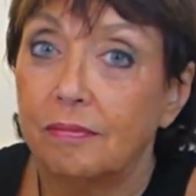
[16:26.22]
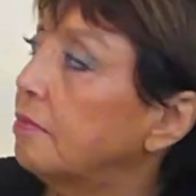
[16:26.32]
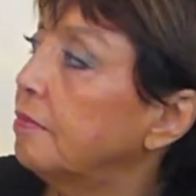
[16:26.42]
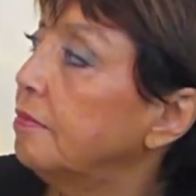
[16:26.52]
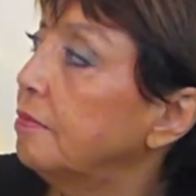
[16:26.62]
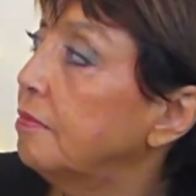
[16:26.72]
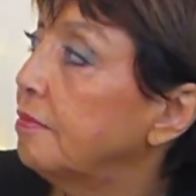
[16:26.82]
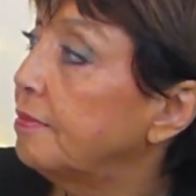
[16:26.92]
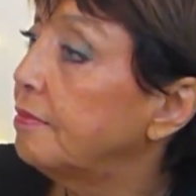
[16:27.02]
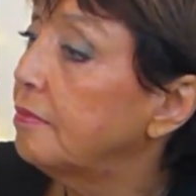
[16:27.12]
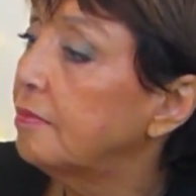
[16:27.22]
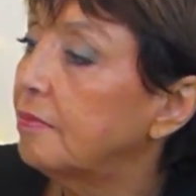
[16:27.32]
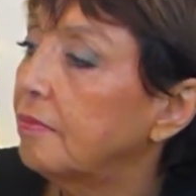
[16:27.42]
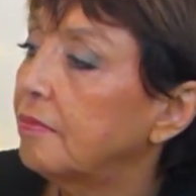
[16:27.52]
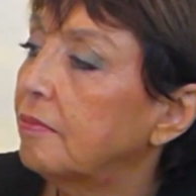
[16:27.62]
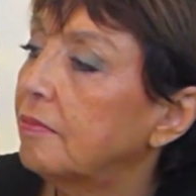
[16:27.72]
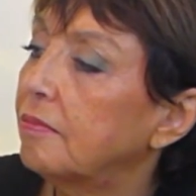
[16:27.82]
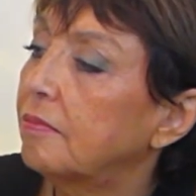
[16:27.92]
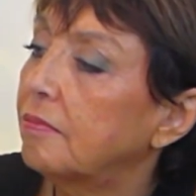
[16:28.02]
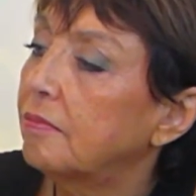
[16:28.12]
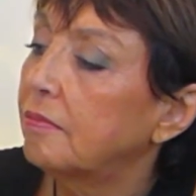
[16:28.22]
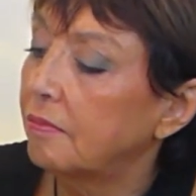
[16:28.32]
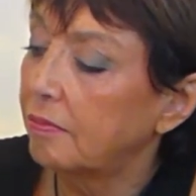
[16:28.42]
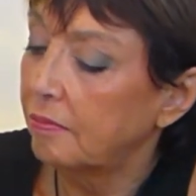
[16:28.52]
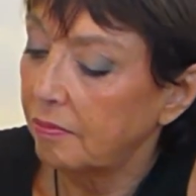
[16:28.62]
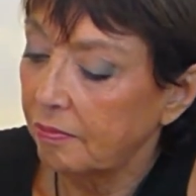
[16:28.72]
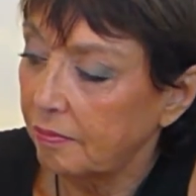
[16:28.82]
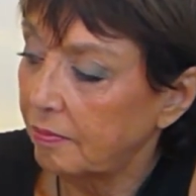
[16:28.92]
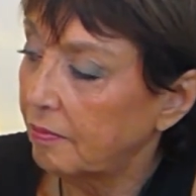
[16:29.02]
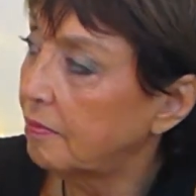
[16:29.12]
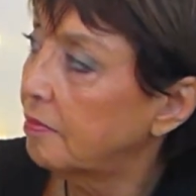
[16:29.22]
No words are spoken by the person on screen.